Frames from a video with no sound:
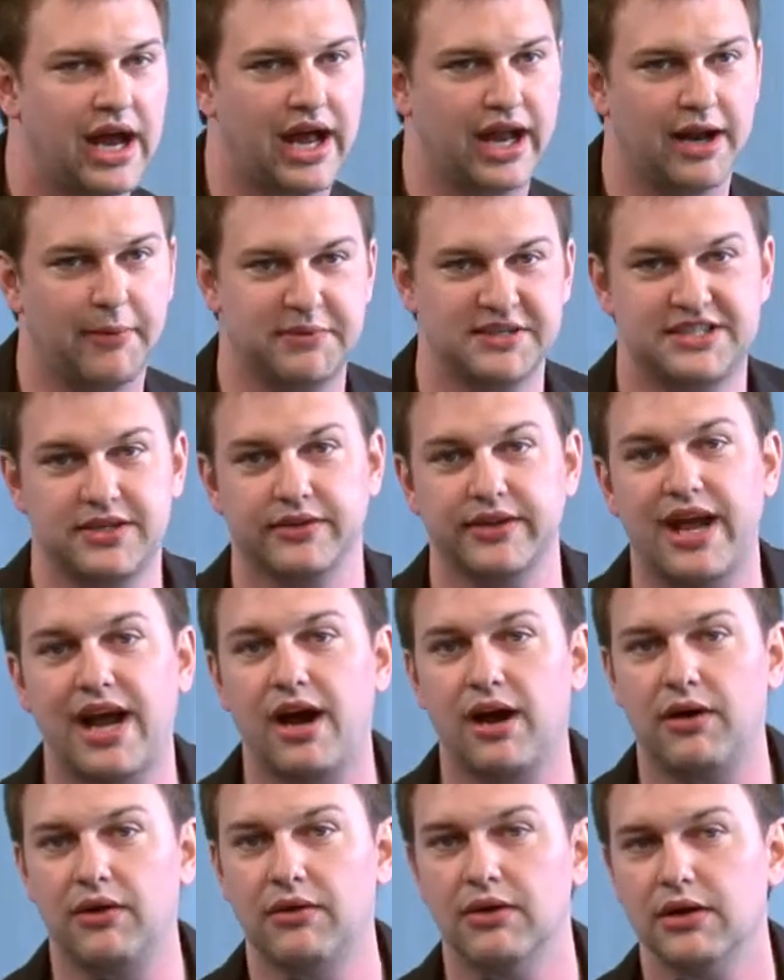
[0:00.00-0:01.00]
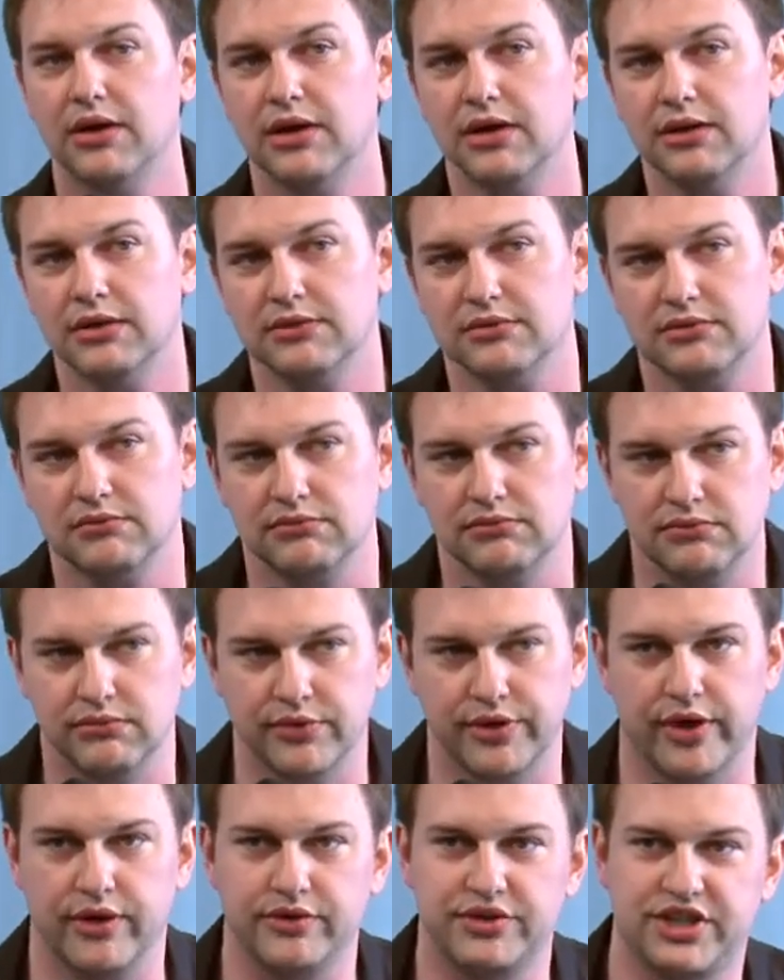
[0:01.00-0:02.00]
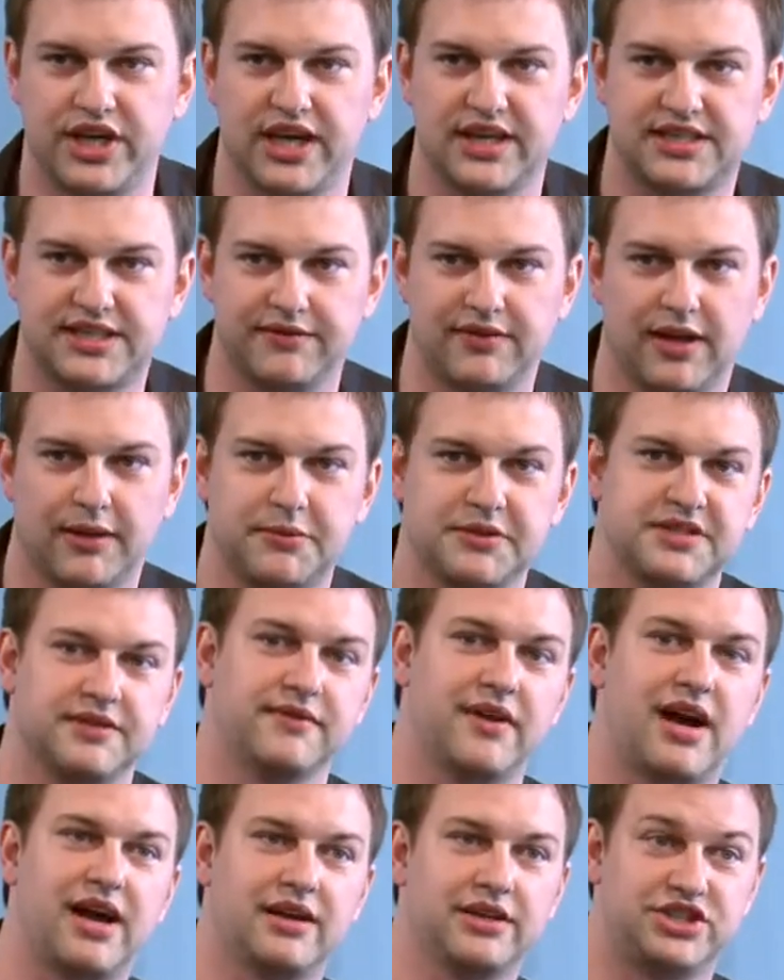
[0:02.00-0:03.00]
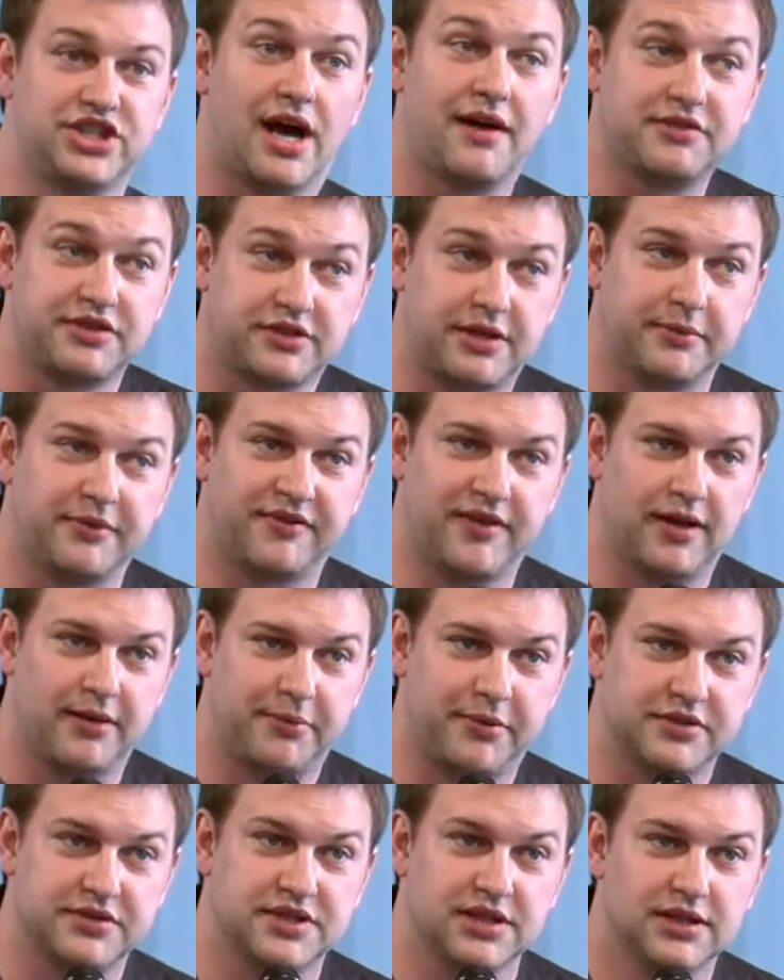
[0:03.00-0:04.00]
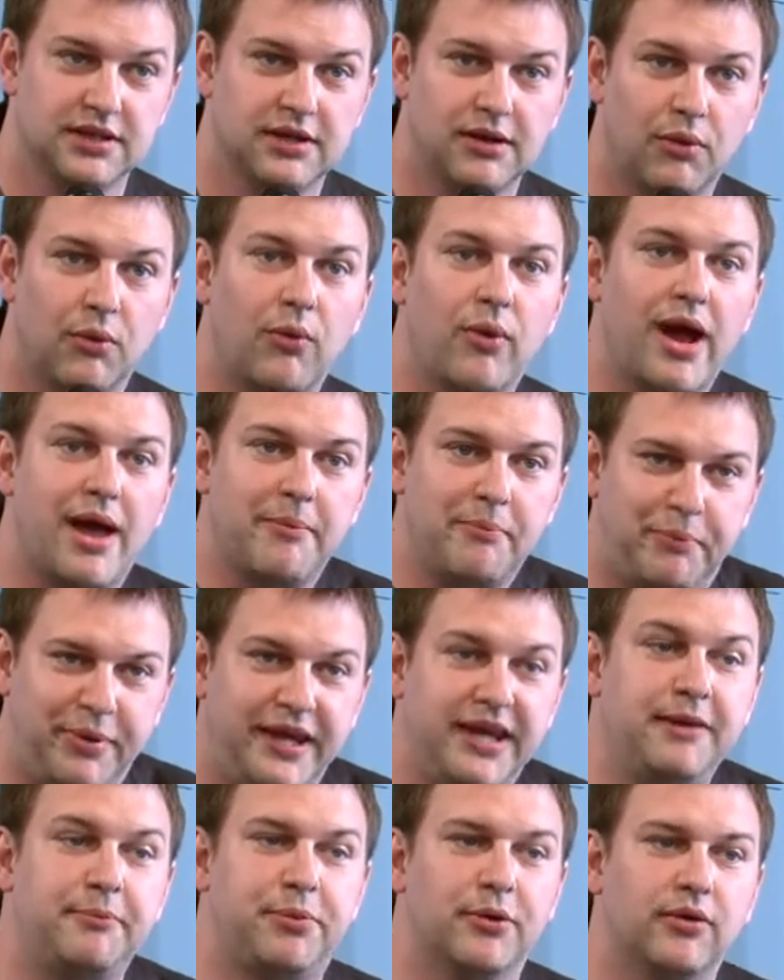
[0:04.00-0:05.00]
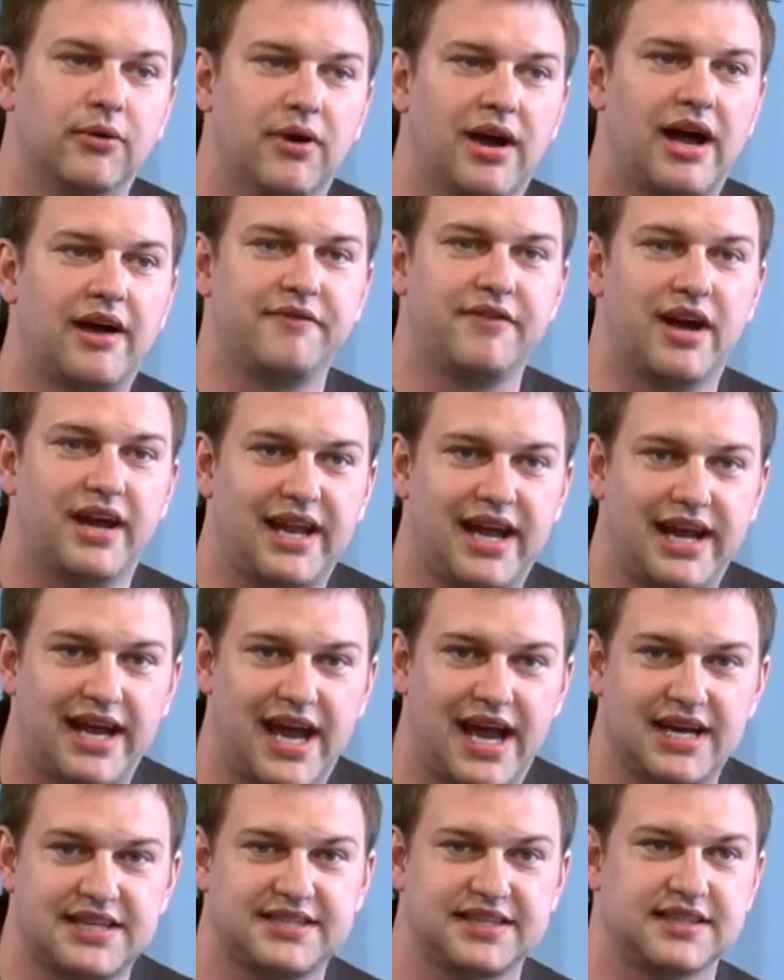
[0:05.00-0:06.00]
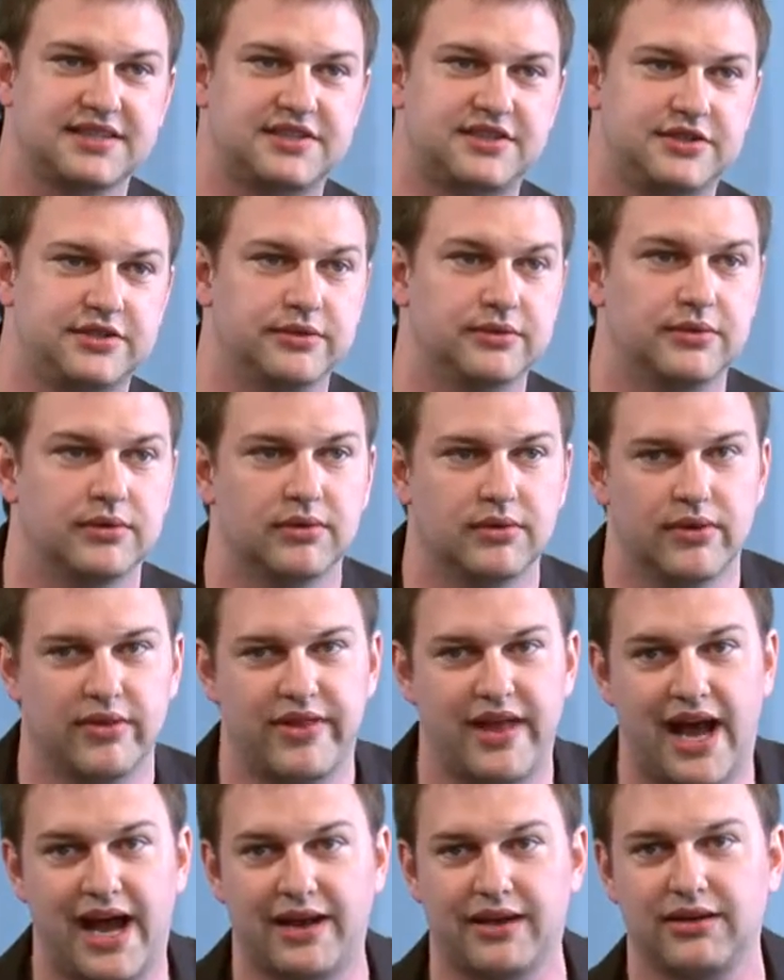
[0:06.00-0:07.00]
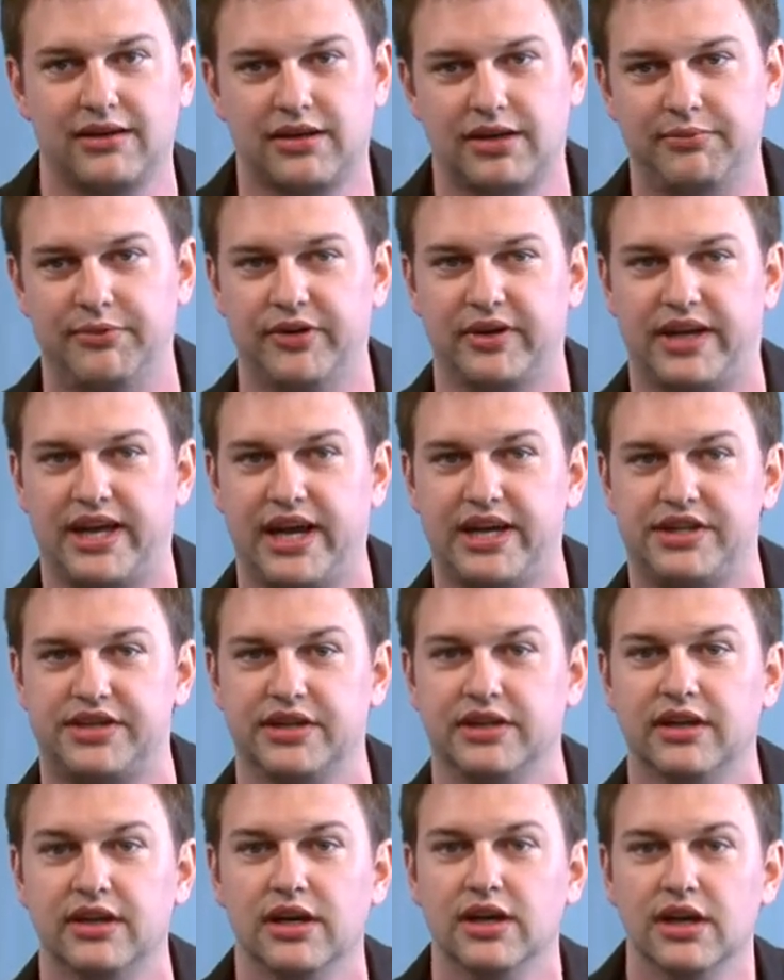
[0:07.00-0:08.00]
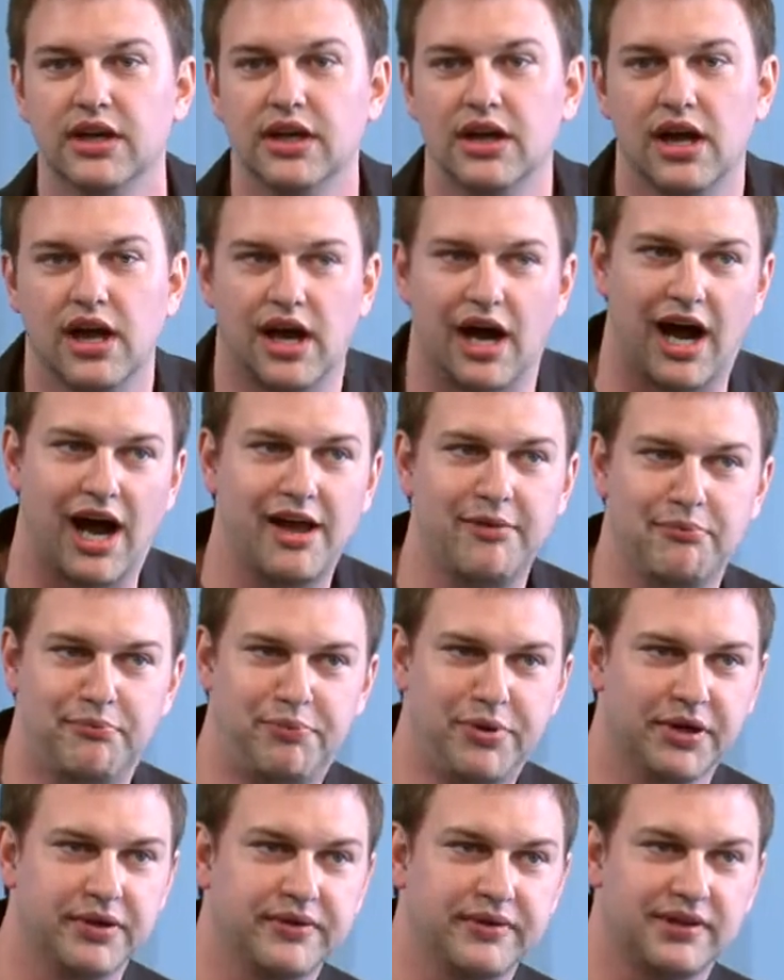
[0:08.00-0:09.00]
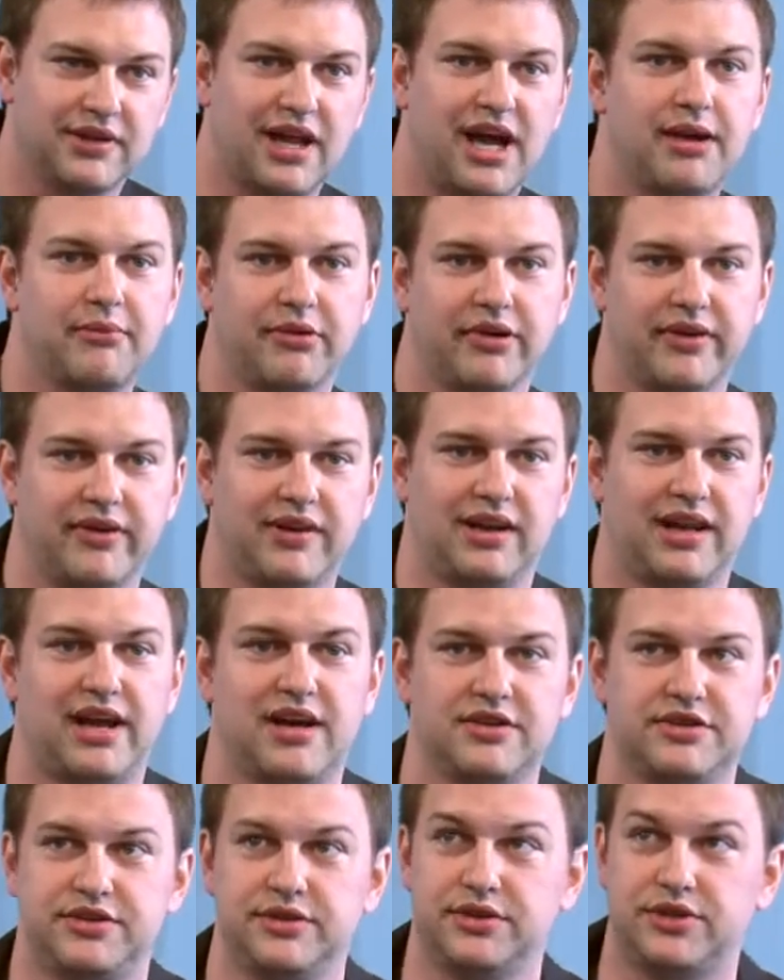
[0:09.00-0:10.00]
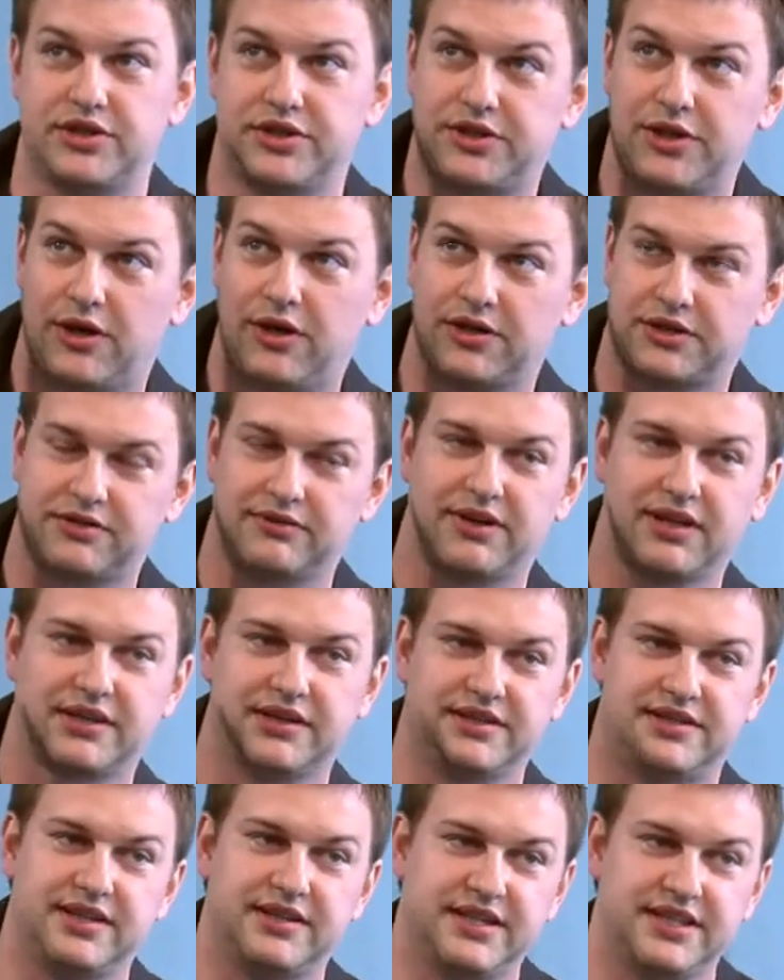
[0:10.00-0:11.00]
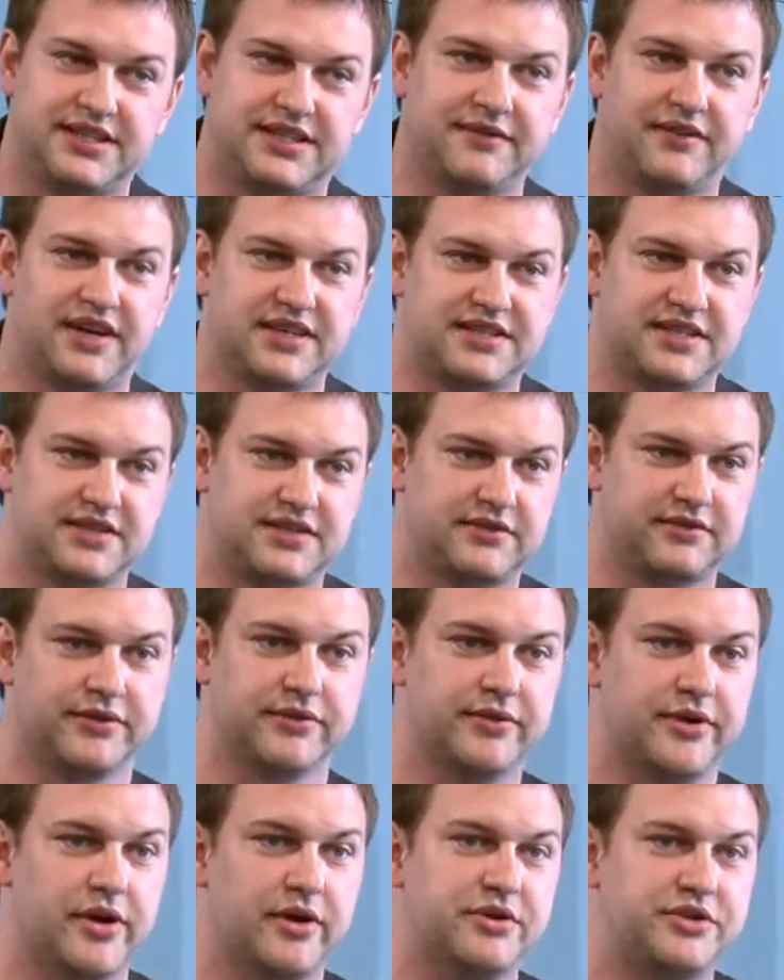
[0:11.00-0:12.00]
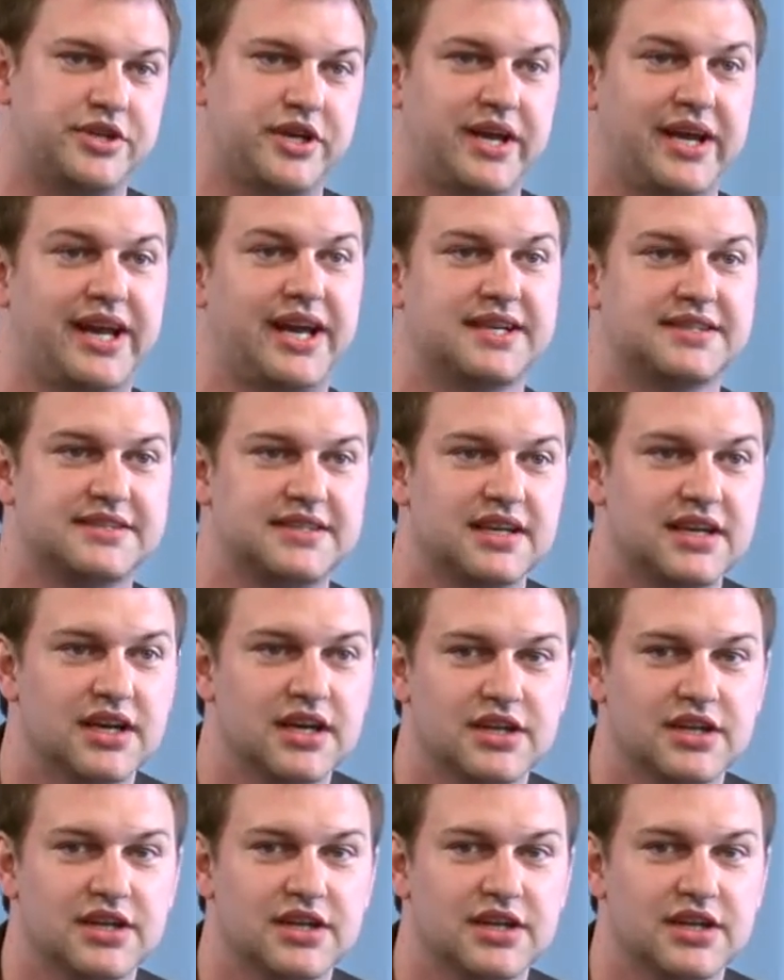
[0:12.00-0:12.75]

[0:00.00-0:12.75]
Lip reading: And up until now, Node.js developers and not JavaScript developers, web people have not had access to that communication. I built the library that allows you to talk directly to these devices through Node.js.